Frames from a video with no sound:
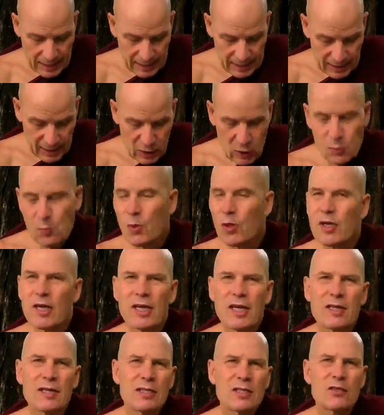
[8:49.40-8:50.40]
This is
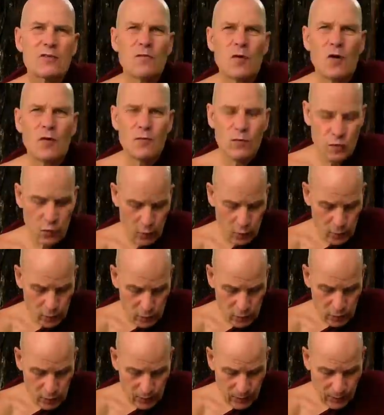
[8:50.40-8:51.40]
burning on these four
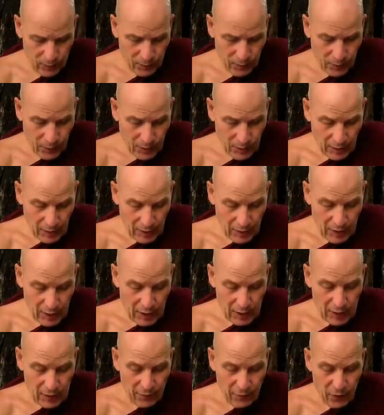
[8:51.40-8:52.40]
fuels.
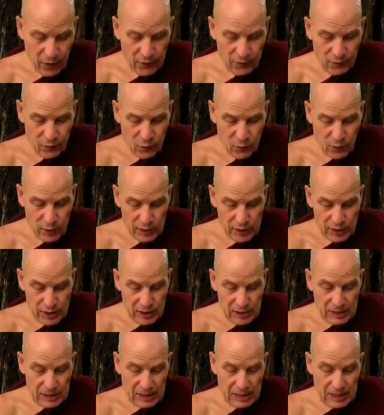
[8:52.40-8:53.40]
The first fuel
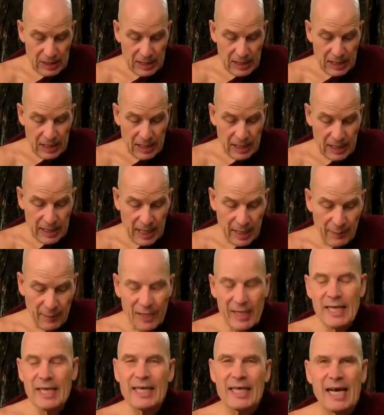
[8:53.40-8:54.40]
is
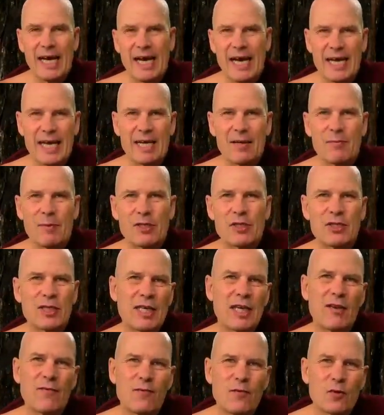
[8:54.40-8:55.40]
Kapalinkara,
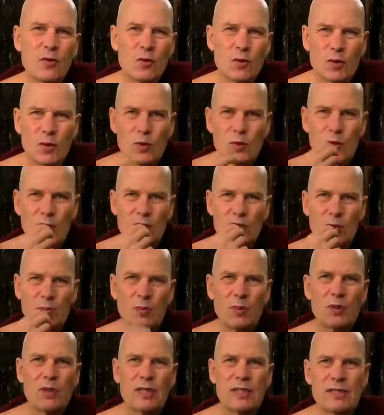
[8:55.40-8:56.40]
material food, what you
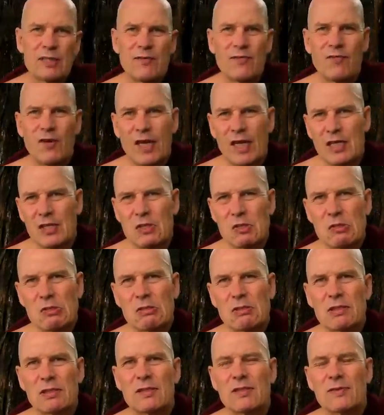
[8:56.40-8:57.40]
put in the face.